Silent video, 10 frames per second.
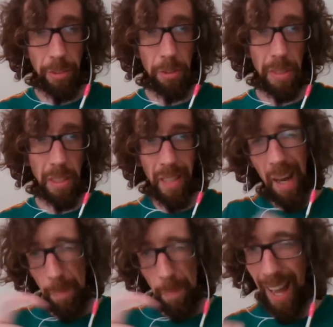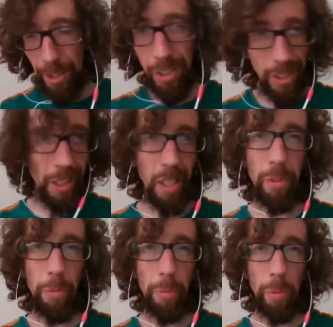for a reason. That passion is going to
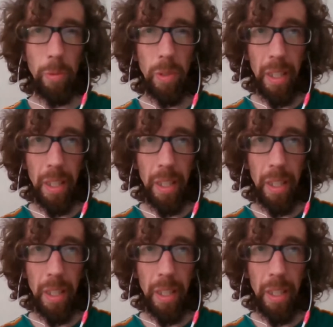come through.